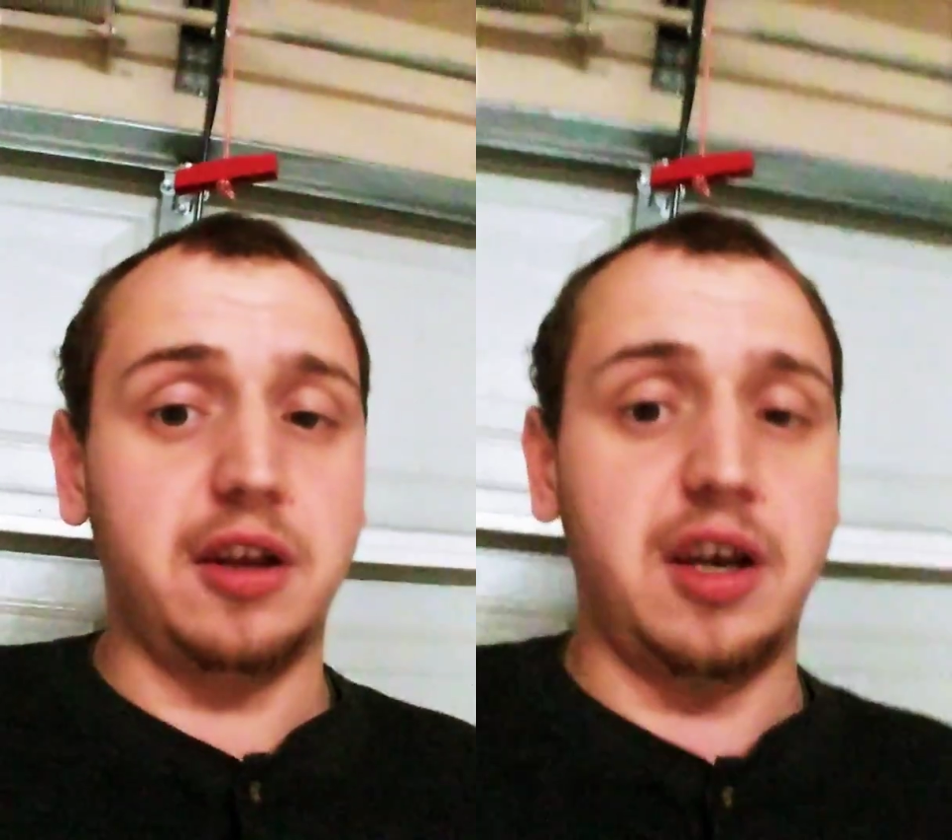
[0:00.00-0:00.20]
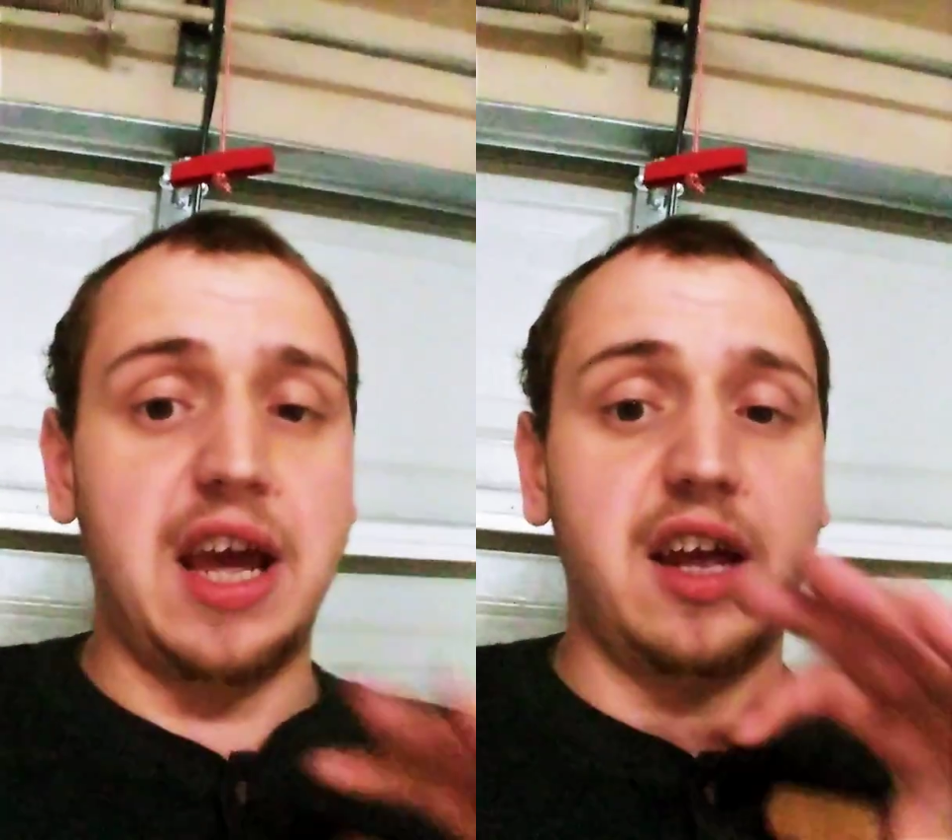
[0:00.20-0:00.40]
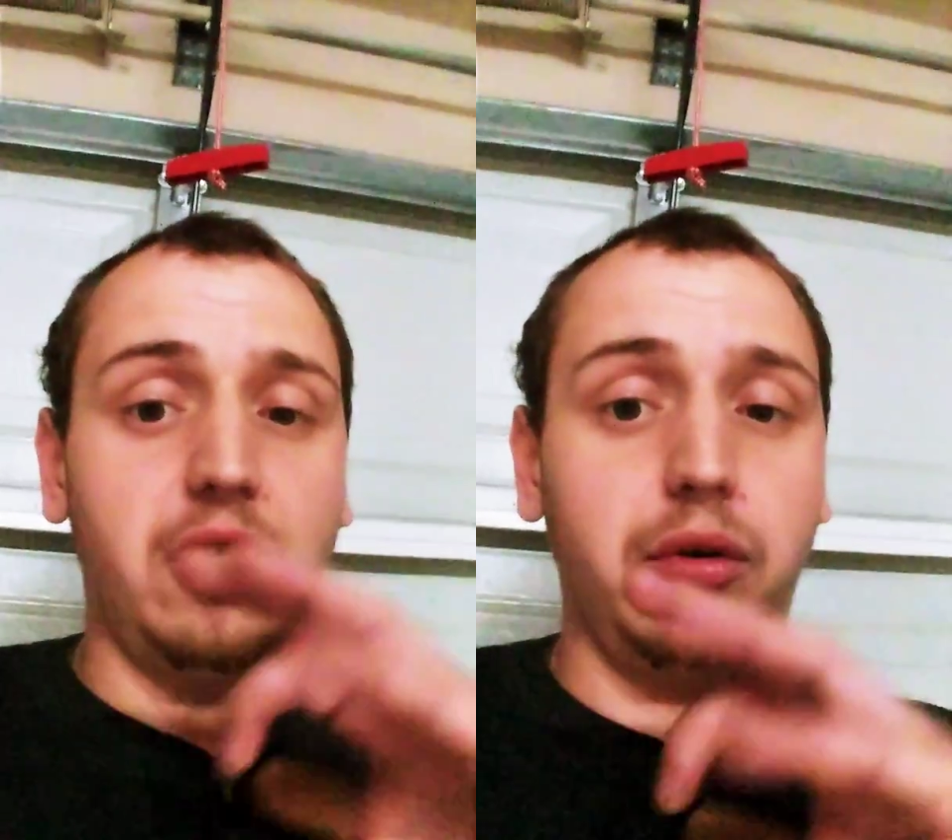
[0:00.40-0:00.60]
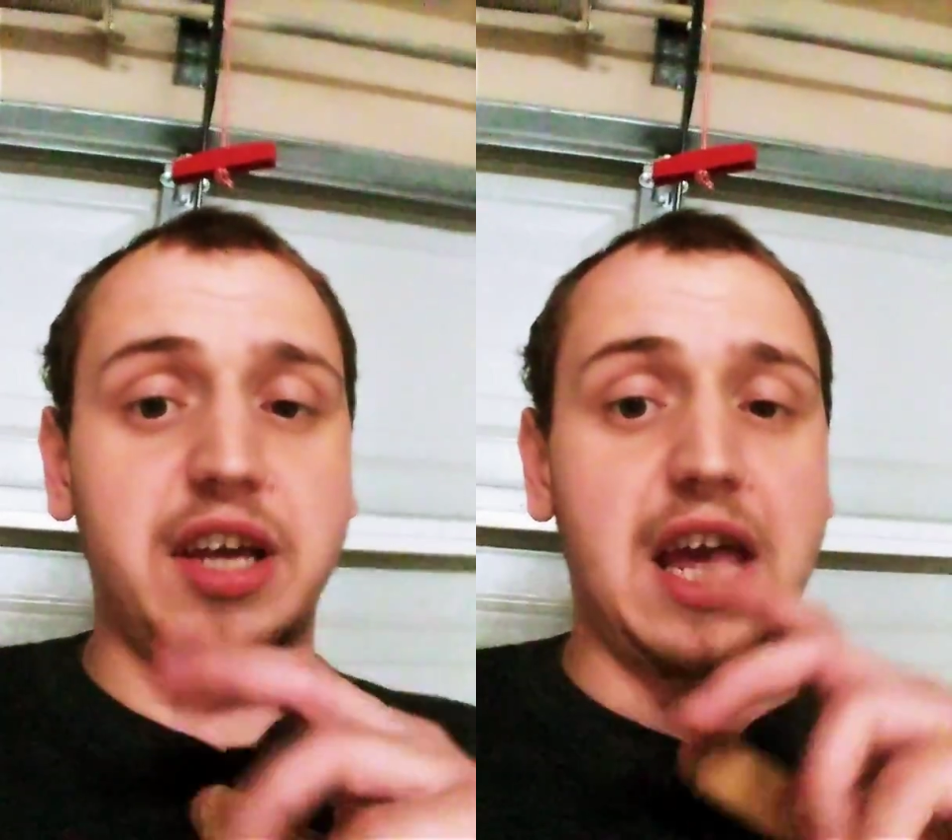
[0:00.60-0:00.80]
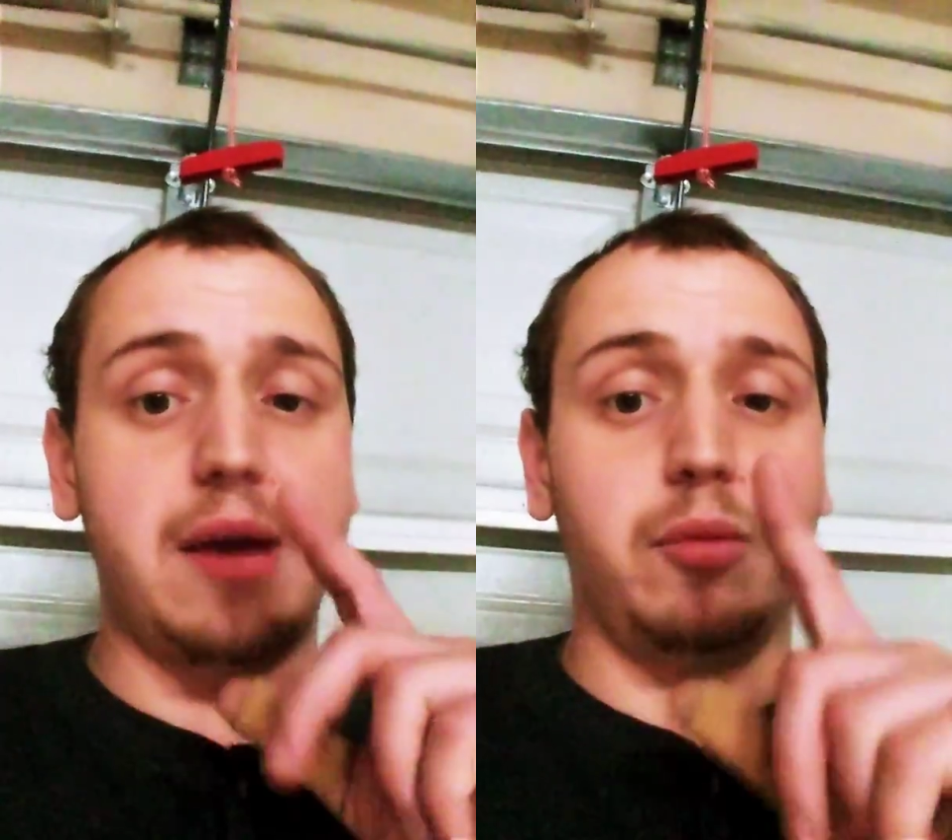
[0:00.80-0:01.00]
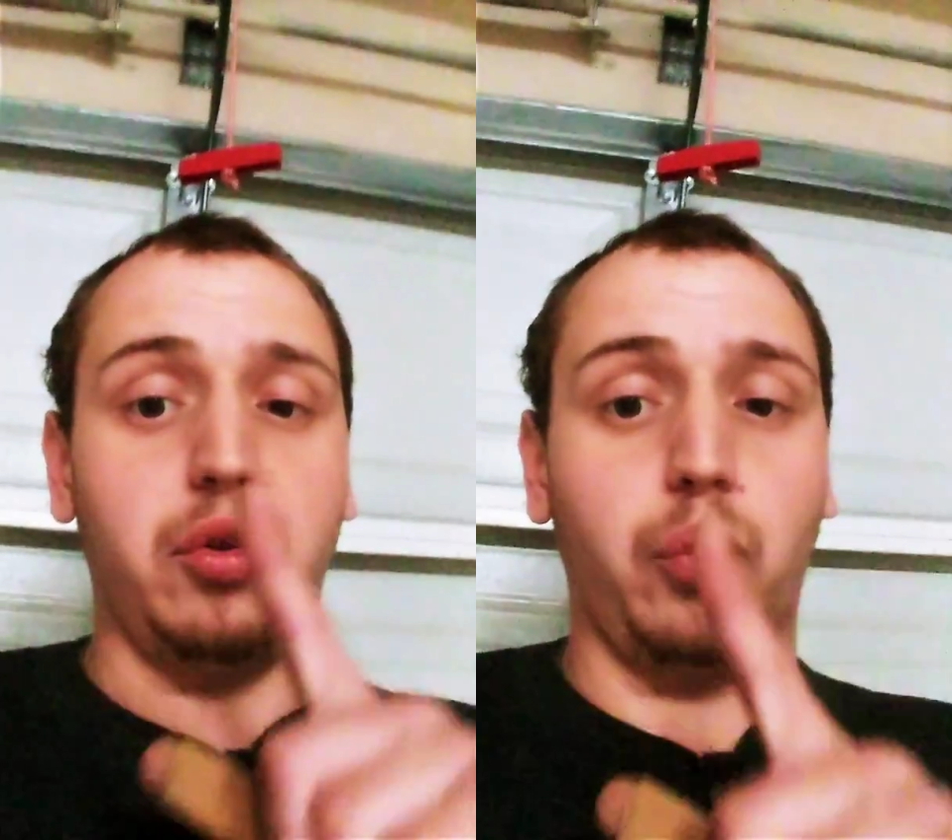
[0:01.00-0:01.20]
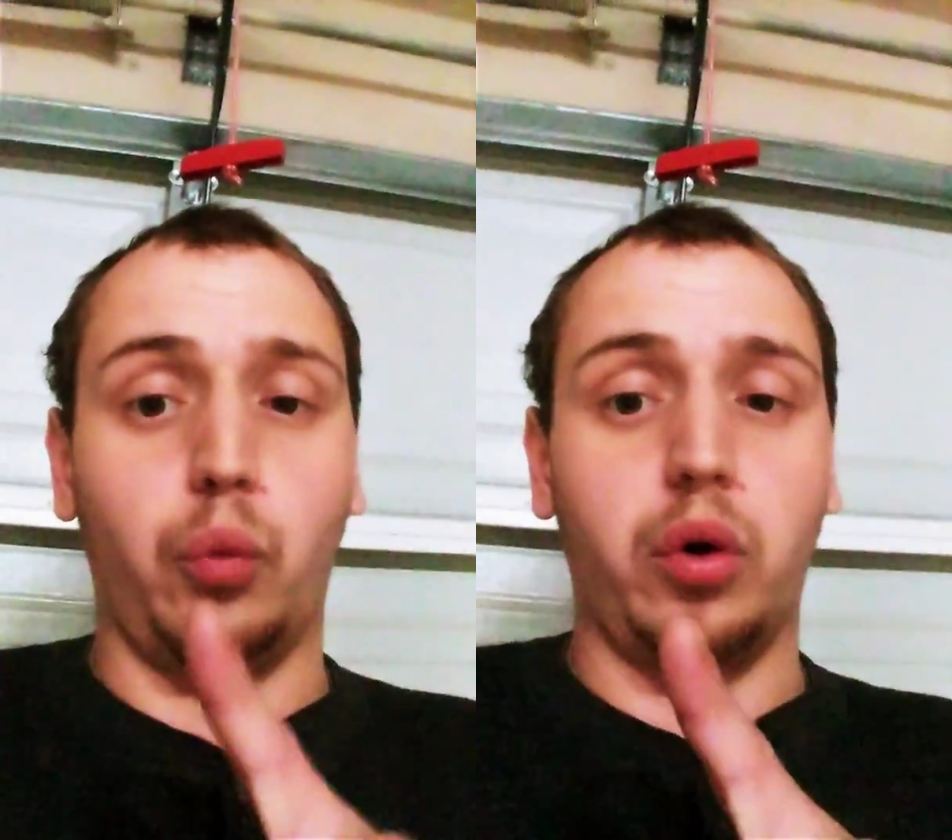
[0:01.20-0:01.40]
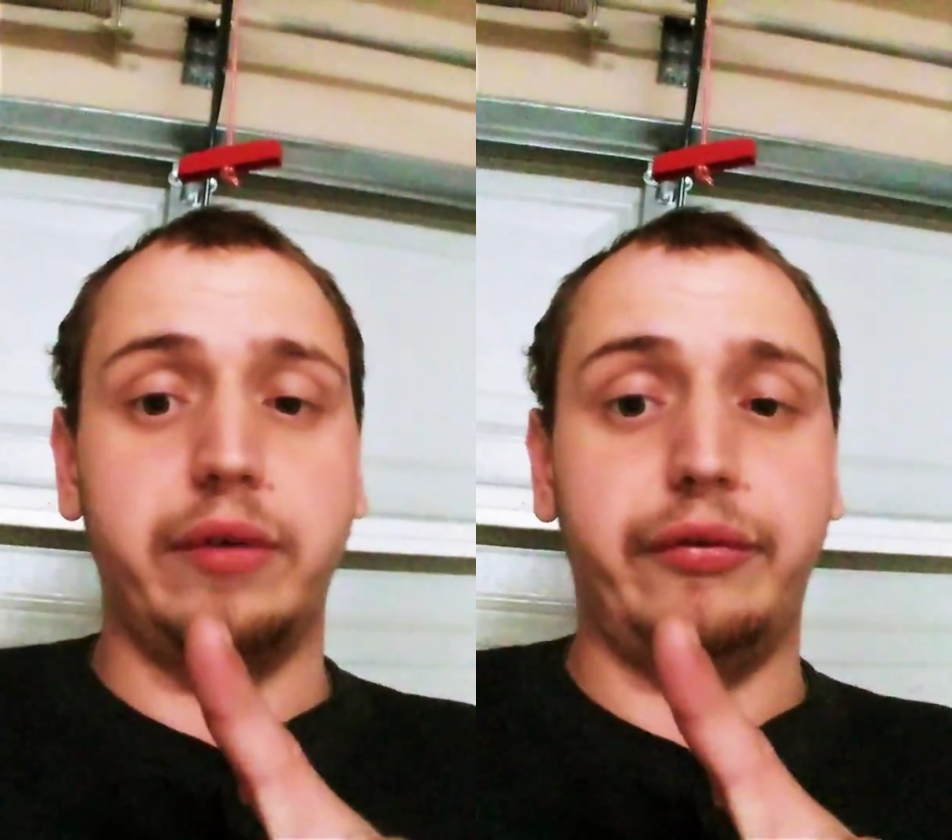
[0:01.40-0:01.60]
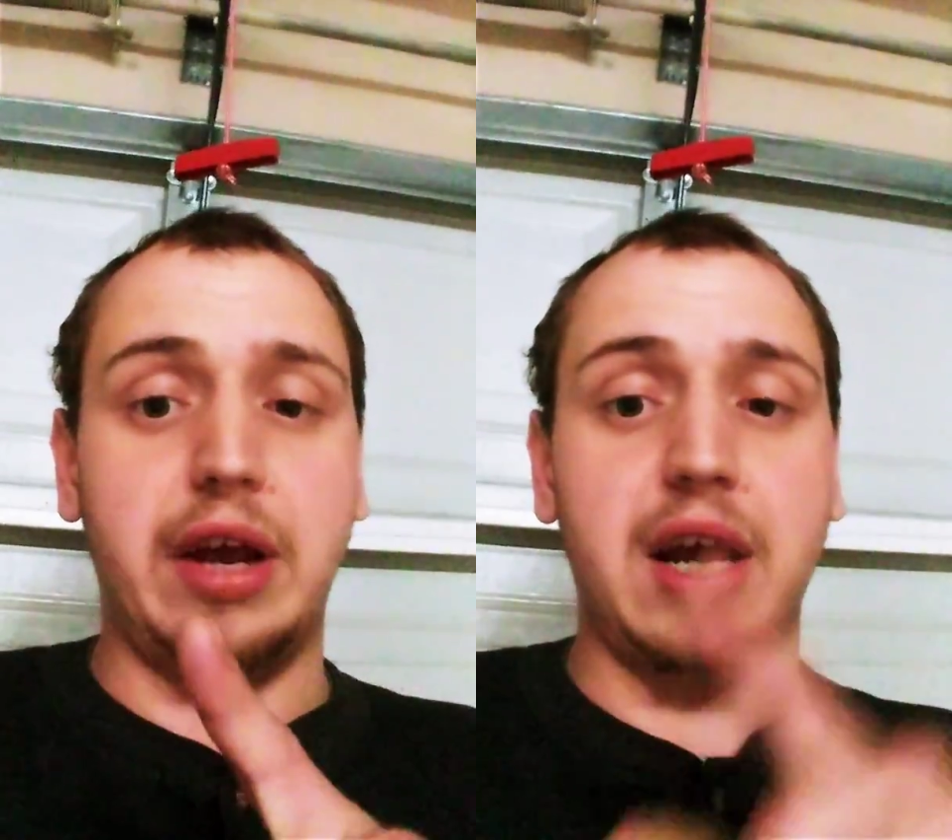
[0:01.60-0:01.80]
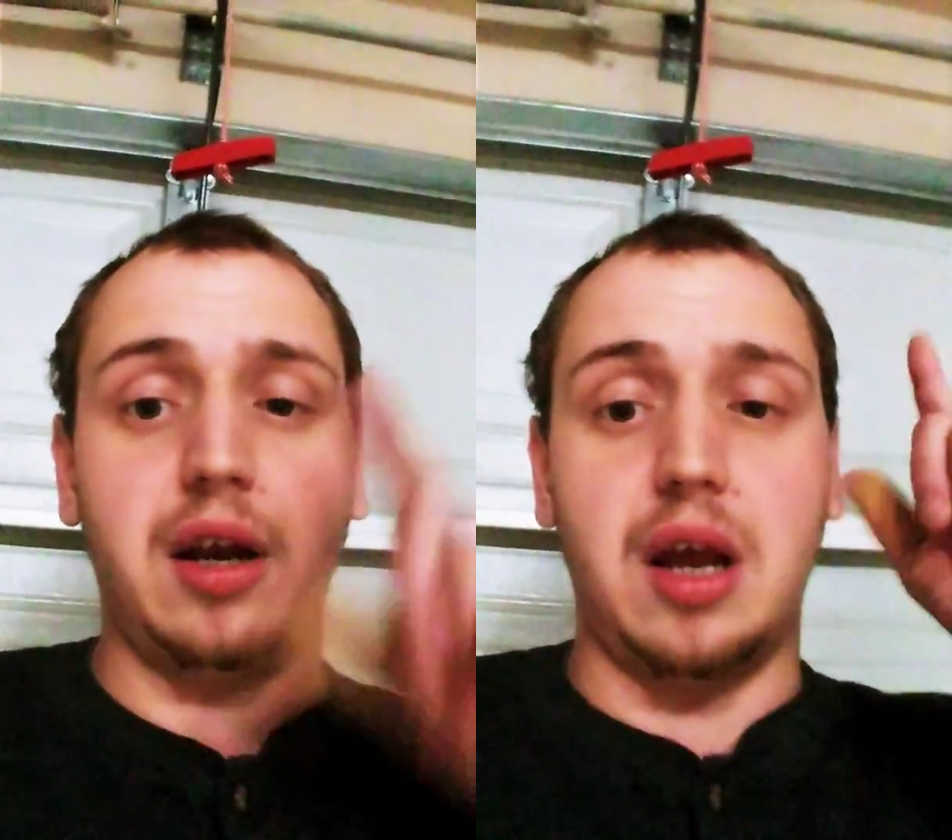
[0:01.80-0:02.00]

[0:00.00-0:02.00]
day it only came with one fan